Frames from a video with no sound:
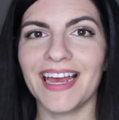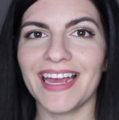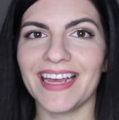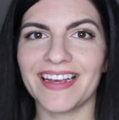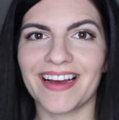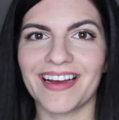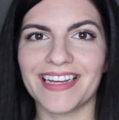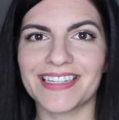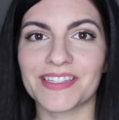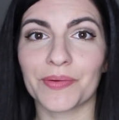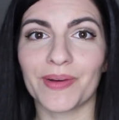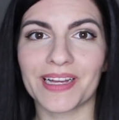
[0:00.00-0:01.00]
Hey
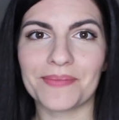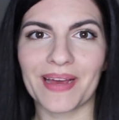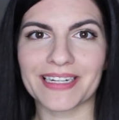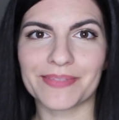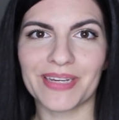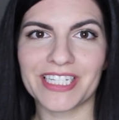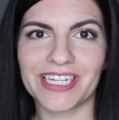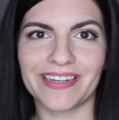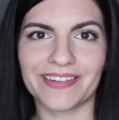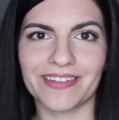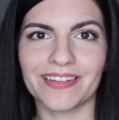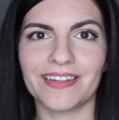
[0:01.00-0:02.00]
guys, welcome back to my
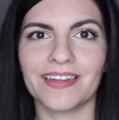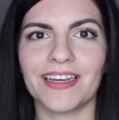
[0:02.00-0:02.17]
channel.